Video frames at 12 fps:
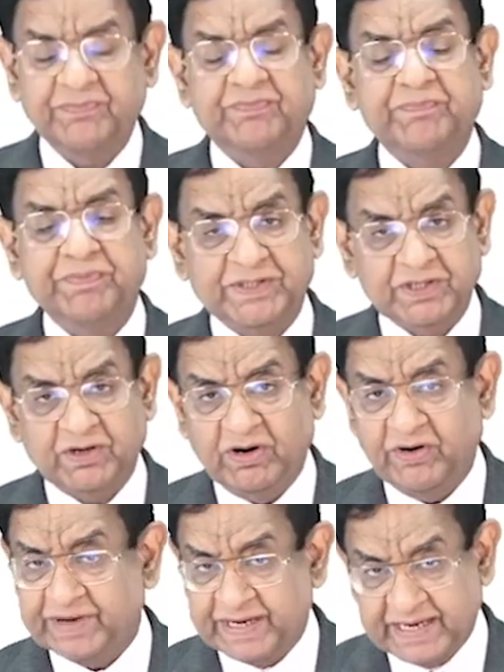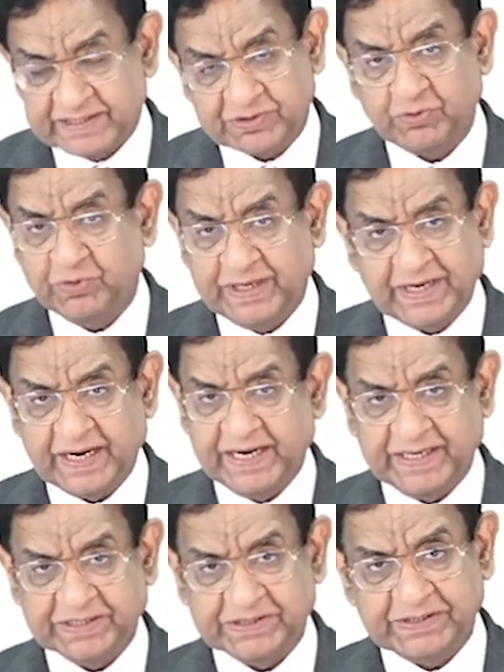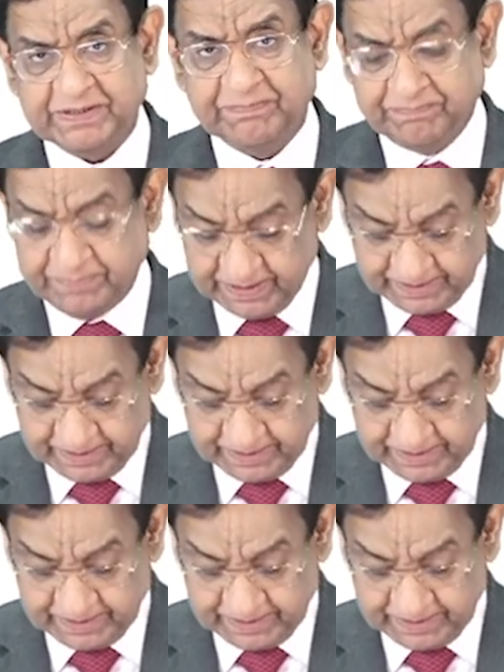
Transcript: a picture of gastroenteritis, simple.